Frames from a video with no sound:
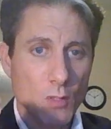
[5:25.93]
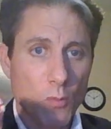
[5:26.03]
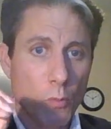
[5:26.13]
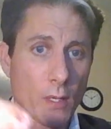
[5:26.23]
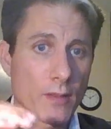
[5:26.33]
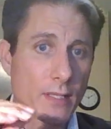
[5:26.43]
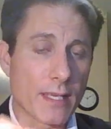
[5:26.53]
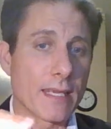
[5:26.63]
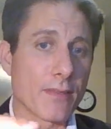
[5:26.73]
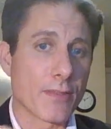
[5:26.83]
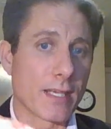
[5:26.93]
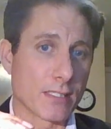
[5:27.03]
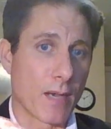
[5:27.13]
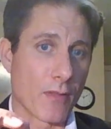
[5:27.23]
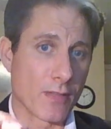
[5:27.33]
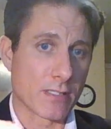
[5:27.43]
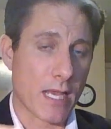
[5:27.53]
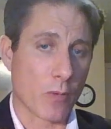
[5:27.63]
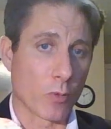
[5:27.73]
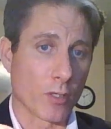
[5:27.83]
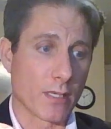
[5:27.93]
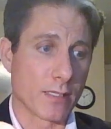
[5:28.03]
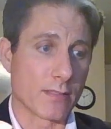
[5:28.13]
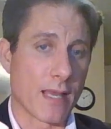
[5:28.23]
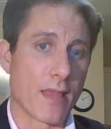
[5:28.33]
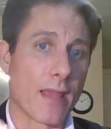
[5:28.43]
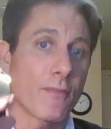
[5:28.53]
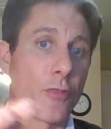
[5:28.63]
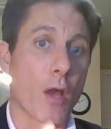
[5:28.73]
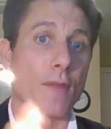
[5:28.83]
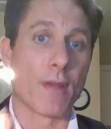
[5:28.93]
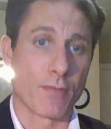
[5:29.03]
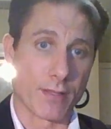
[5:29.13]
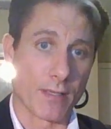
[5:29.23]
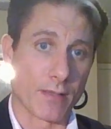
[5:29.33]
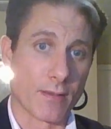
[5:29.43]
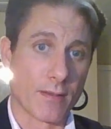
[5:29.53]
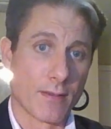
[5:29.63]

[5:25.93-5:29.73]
one of the key things about this network is that they have thought of everything.